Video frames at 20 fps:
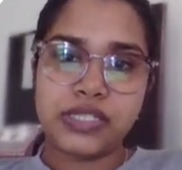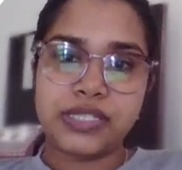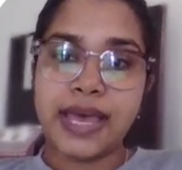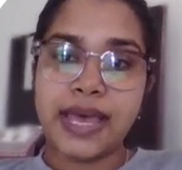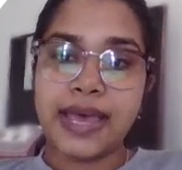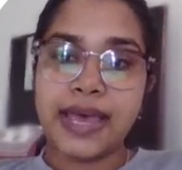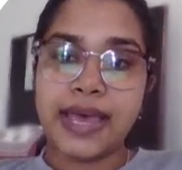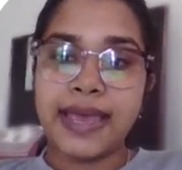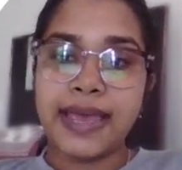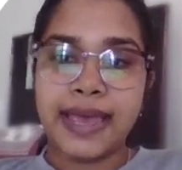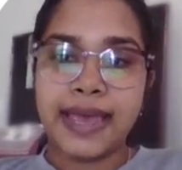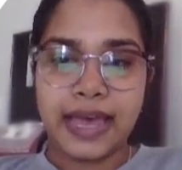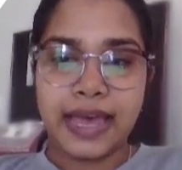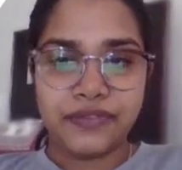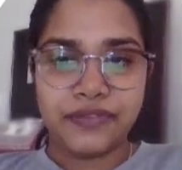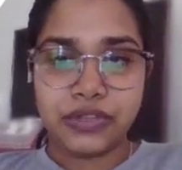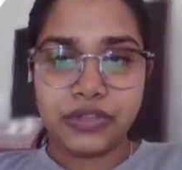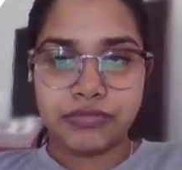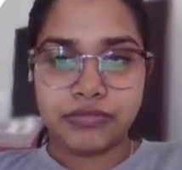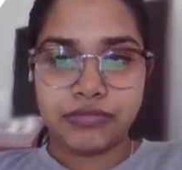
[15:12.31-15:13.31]
I have
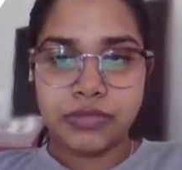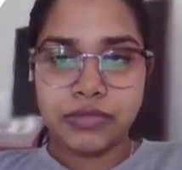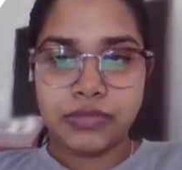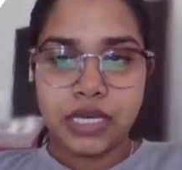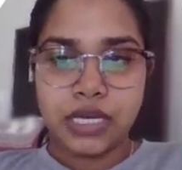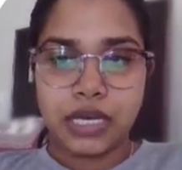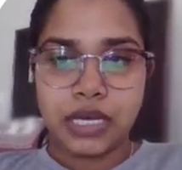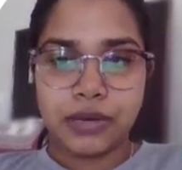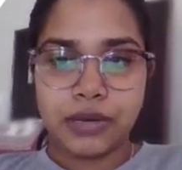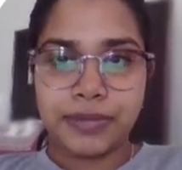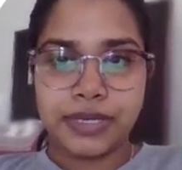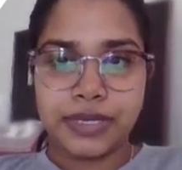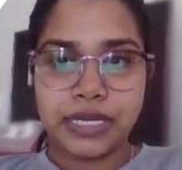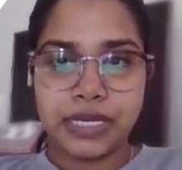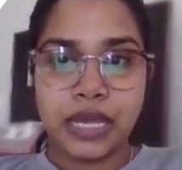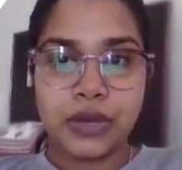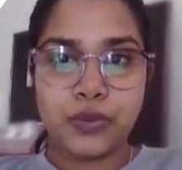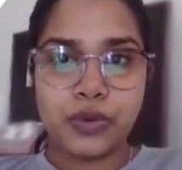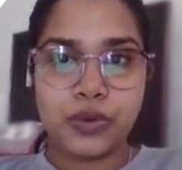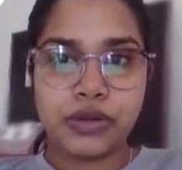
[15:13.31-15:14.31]
them, but
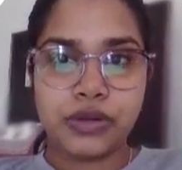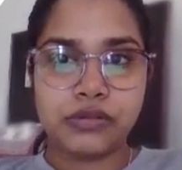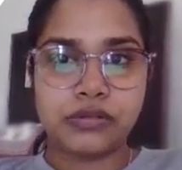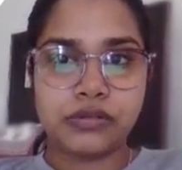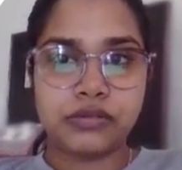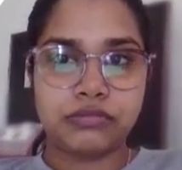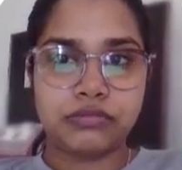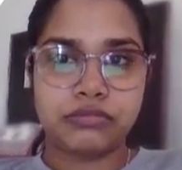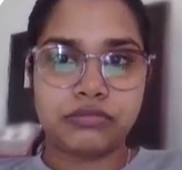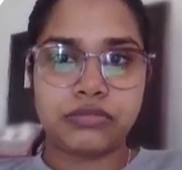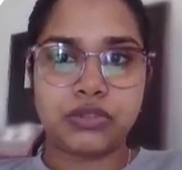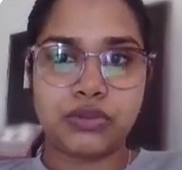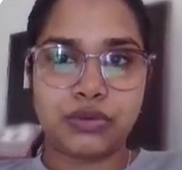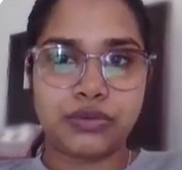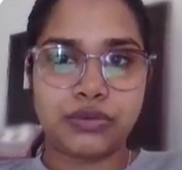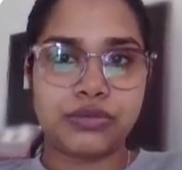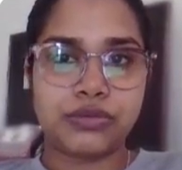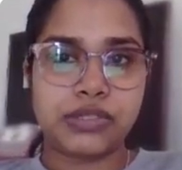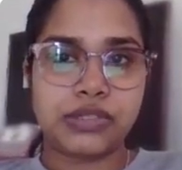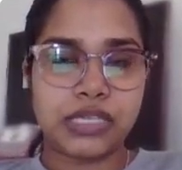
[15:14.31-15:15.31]
I will,
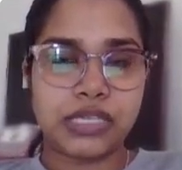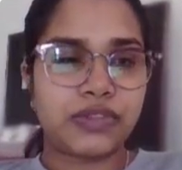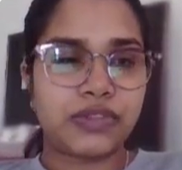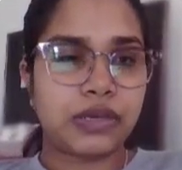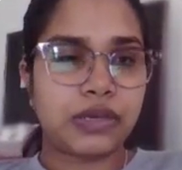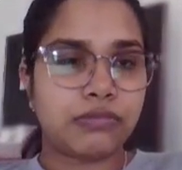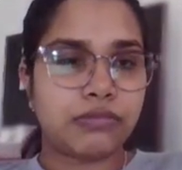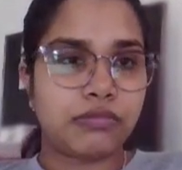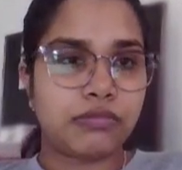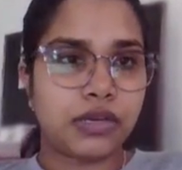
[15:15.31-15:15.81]
save them